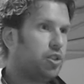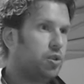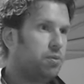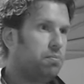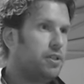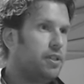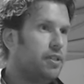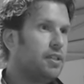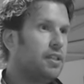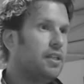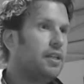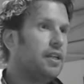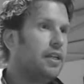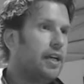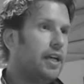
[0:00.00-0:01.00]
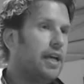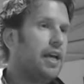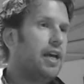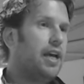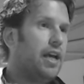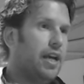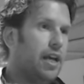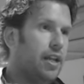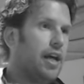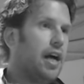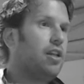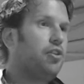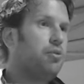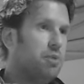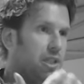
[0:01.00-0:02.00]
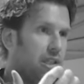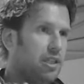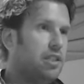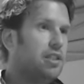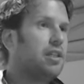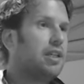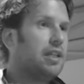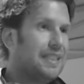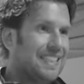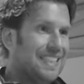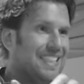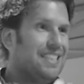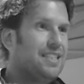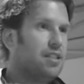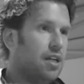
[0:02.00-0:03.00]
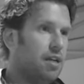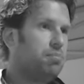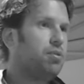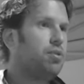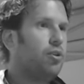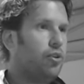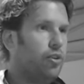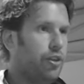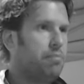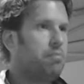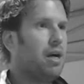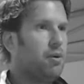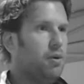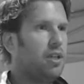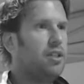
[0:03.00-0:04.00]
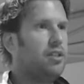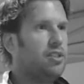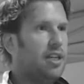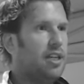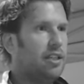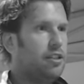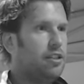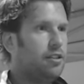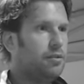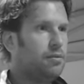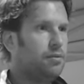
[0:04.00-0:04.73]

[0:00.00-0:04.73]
should be and ultimately clean up the power clean technique.